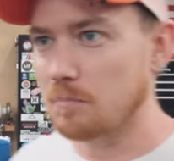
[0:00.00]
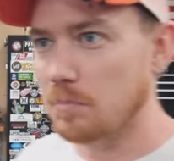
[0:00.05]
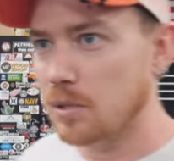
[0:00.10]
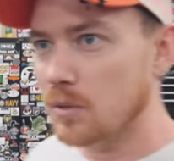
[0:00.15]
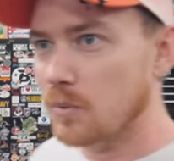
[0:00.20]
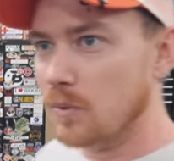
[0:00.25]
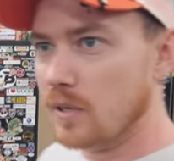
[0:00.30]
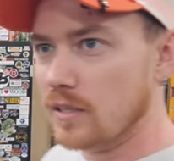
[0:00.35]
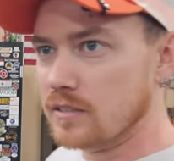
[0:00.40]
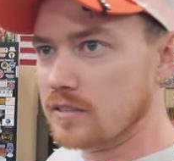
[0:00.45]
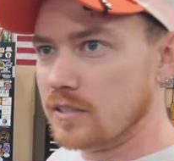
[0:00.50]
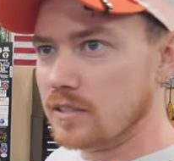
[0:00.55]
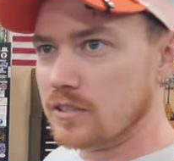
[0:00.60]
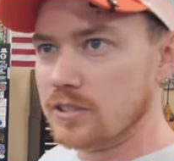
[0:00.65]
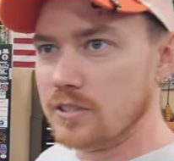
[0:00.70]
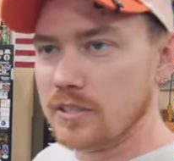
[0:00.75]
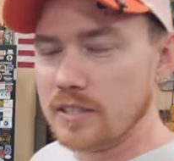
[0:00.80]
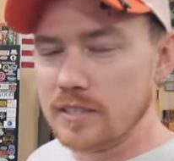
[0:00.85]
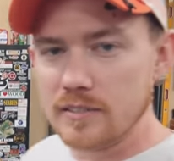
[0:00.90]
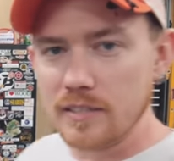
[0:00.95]
blue ones I'll
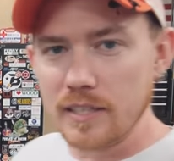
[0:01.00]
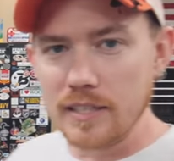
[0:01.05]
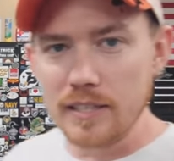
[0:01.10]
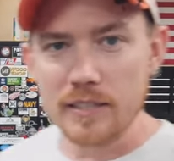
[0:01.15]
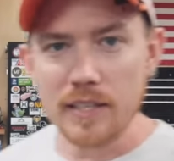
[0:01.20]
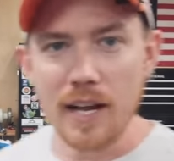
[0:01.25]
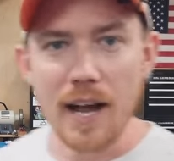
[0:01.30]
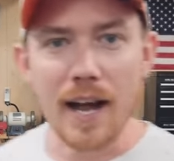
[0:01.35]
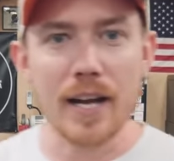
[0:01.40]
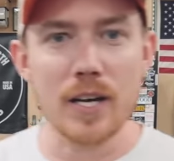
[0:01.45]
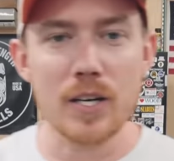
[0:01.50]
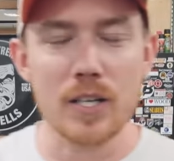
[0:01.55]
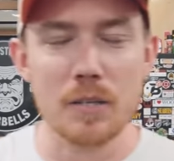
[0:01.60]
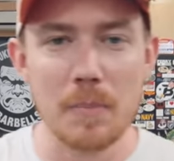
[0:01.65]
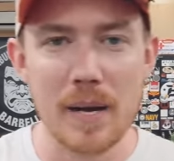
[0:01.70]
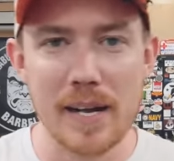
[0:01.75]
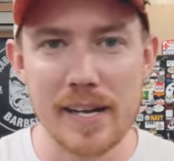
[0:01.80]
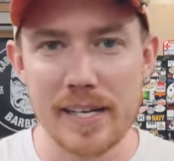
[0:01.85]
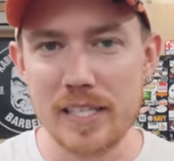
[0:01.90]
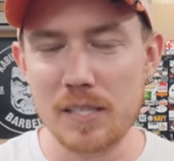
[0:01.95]
show you in a second,
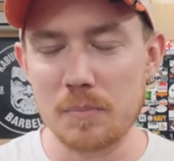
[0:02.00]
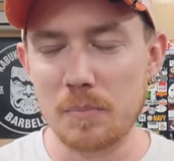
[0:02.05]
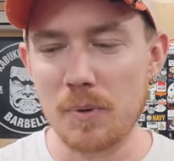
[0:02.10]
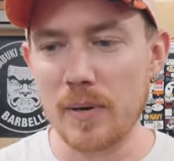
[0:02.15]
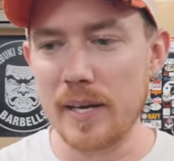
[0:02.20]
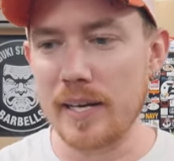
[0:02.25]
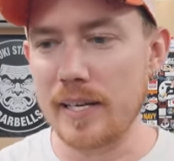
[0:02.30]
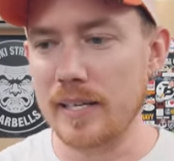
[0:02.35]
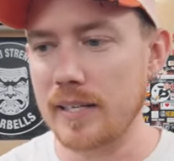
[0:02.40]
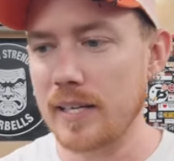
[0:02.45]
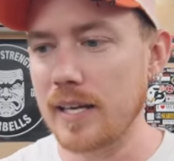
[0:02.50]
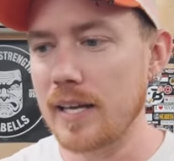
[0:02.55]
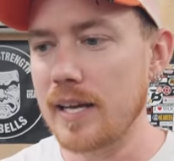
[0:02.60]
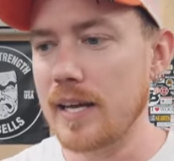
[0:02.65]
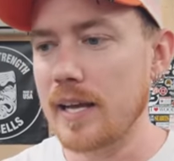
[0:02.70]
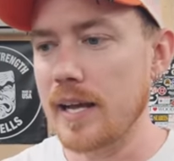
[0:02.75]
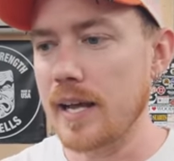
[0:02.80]
IronMind brand.